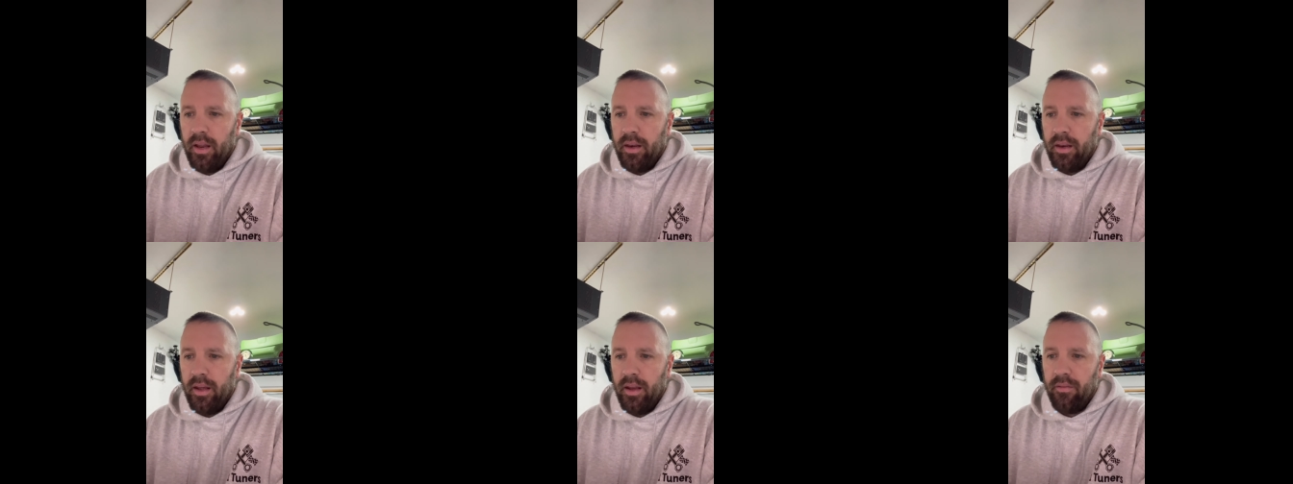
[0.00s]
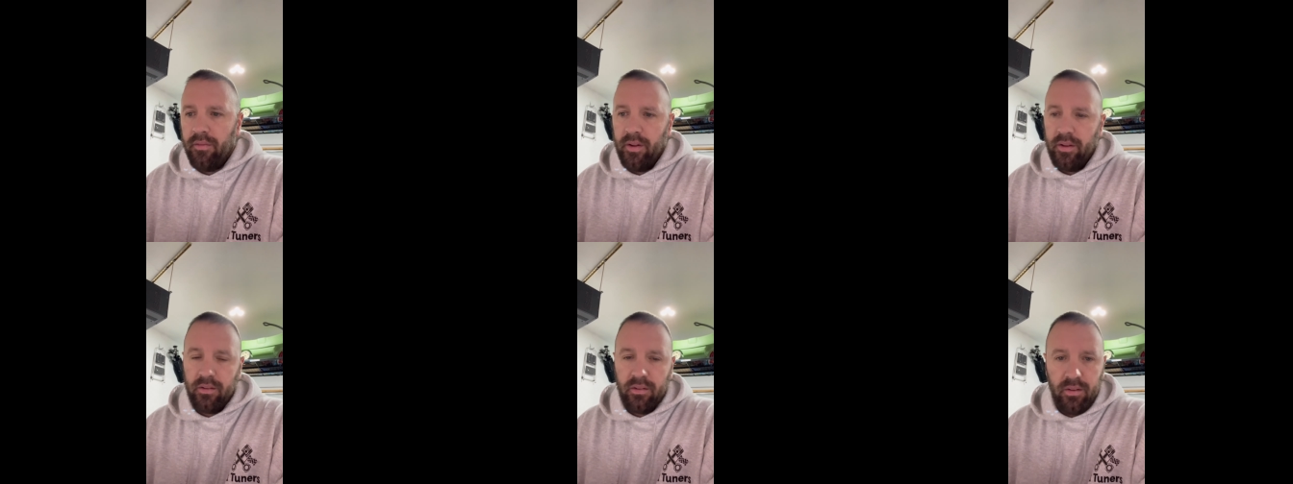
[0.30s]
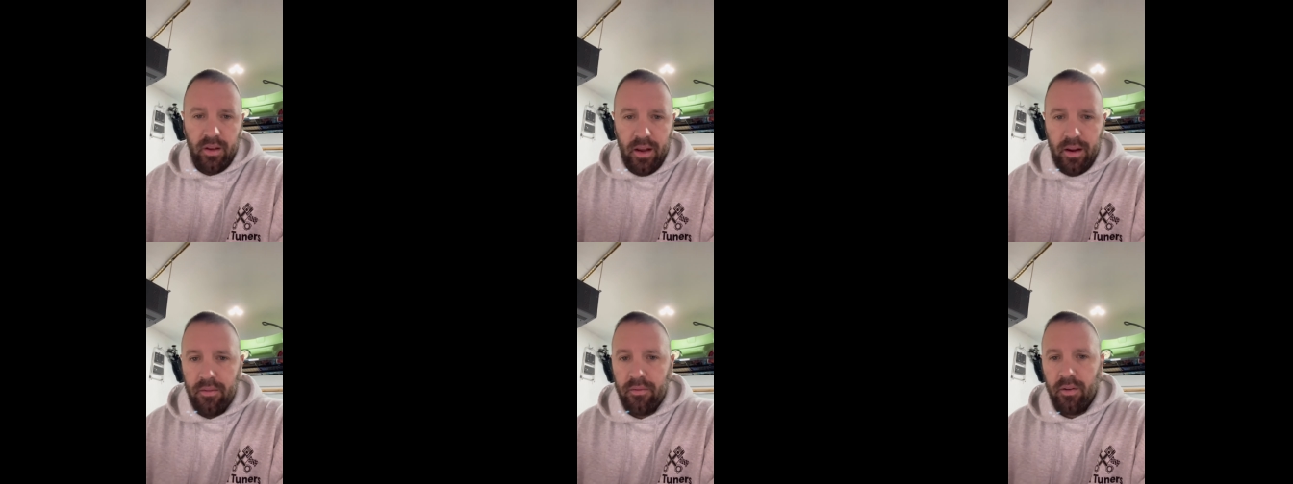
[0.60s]
if it's
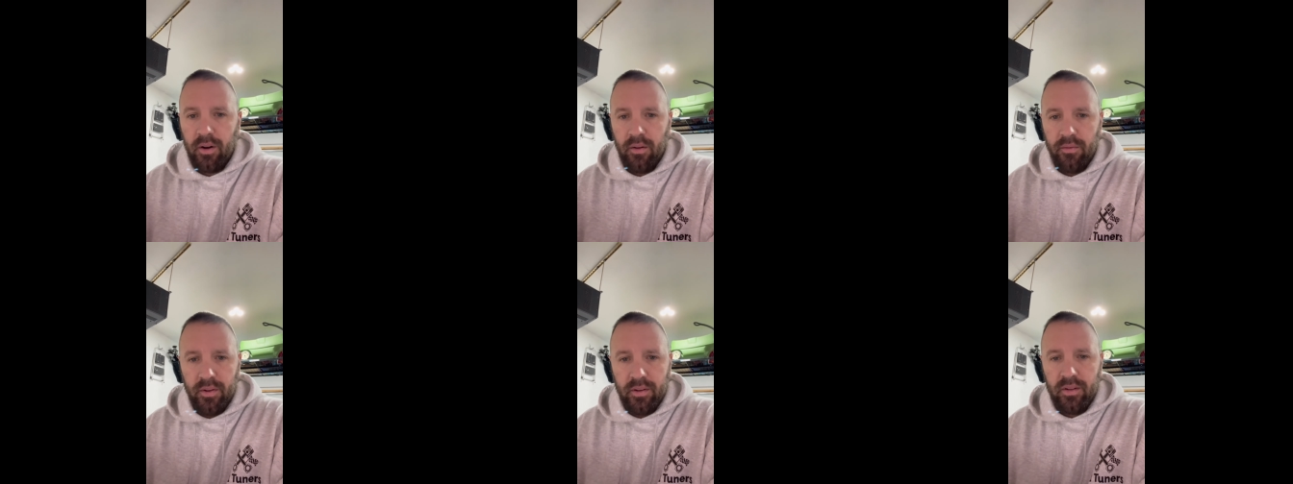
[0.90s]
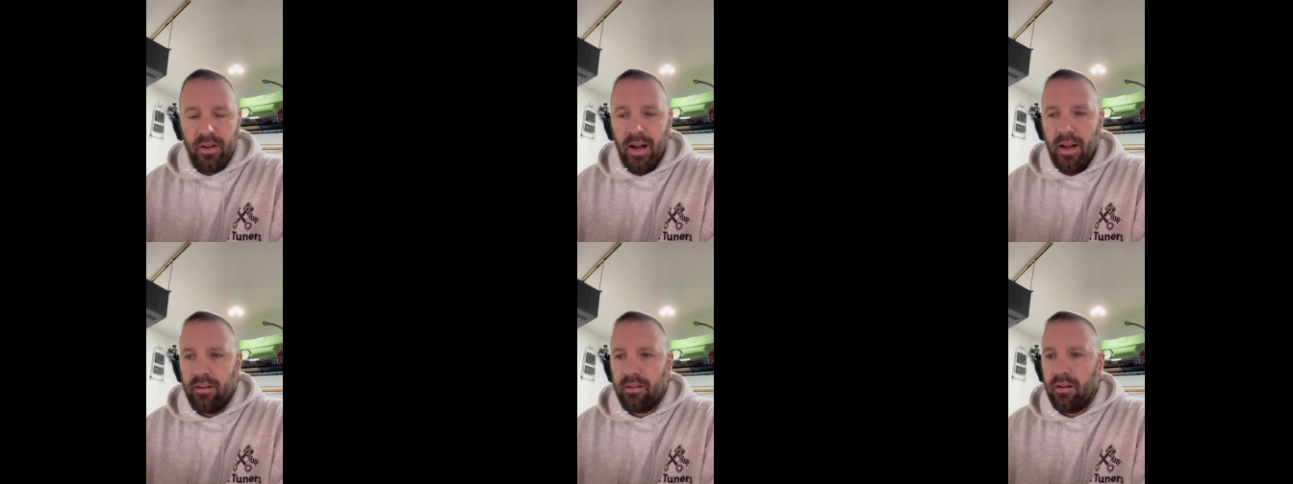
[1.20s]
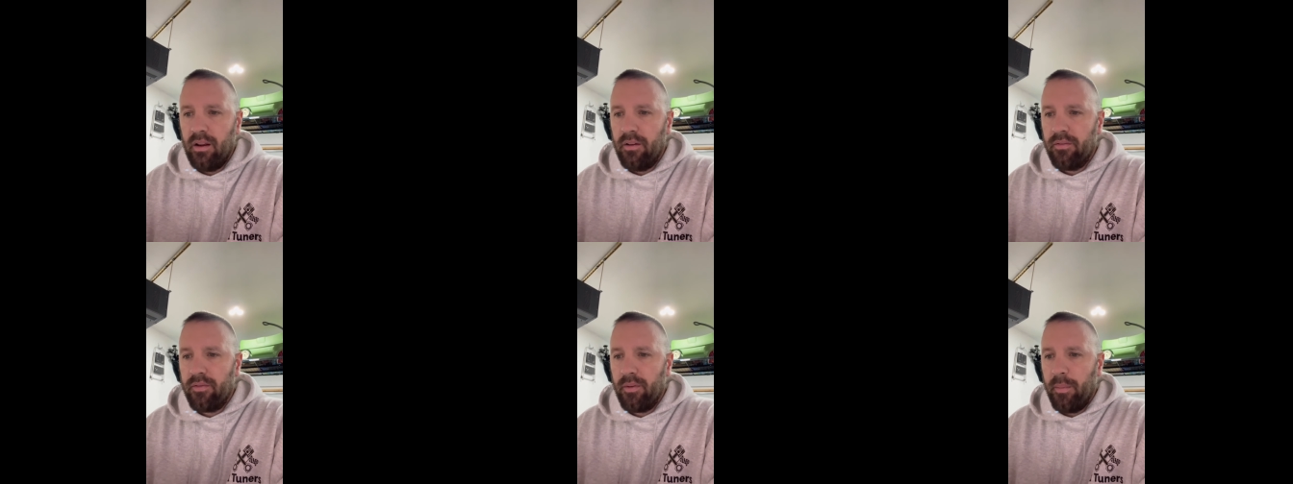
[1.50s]
safe or if it's not
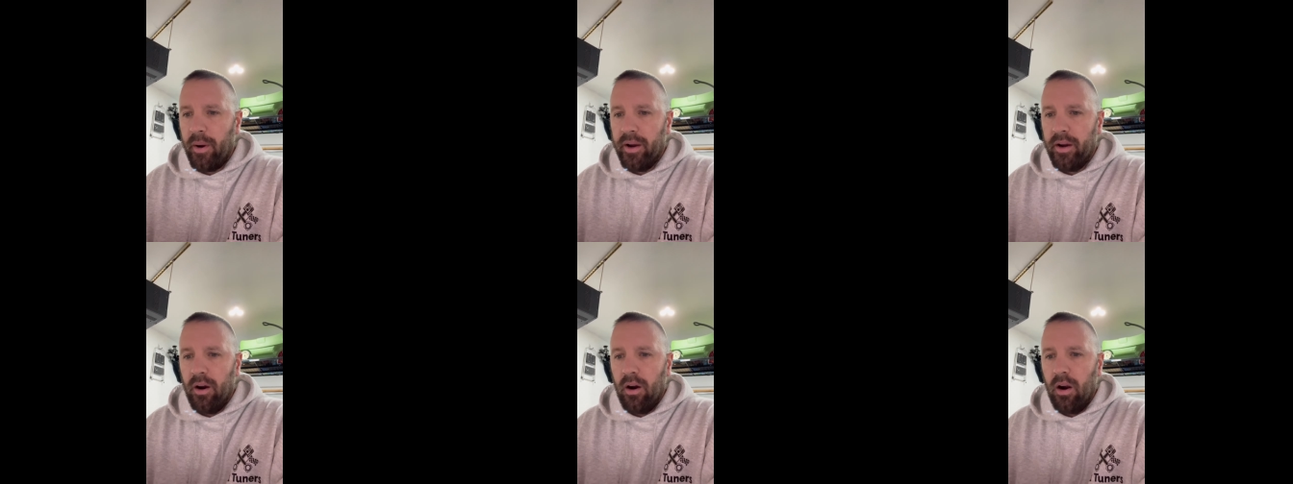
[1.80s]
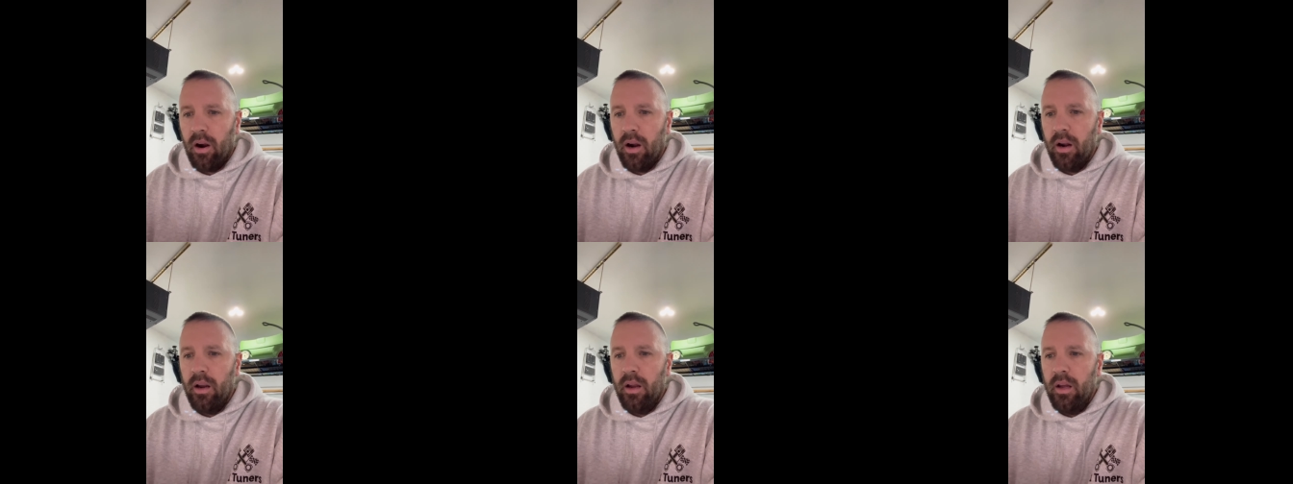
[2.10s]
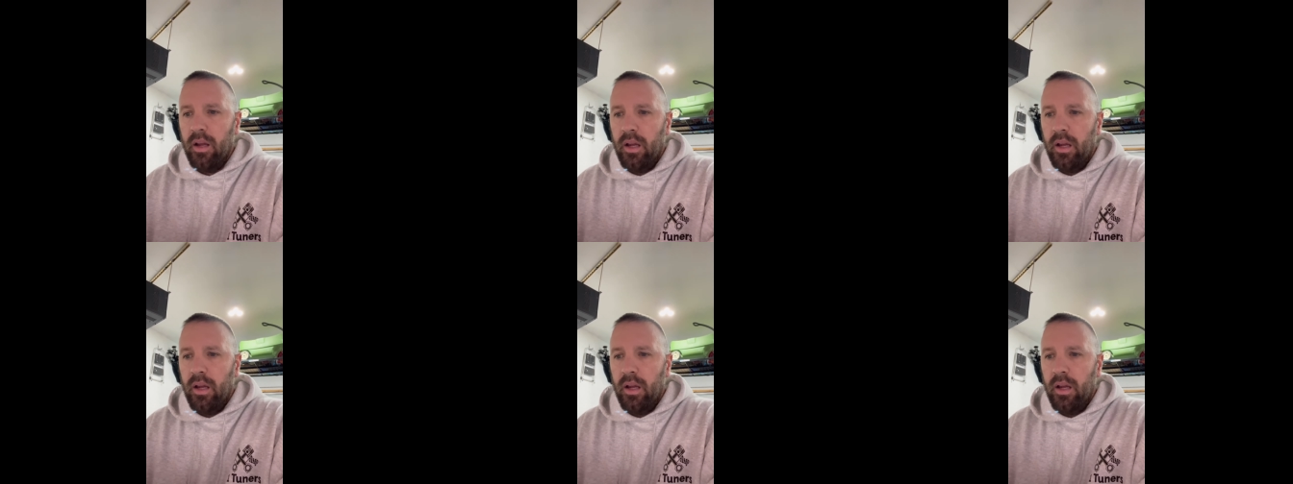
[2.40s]
safe for my car.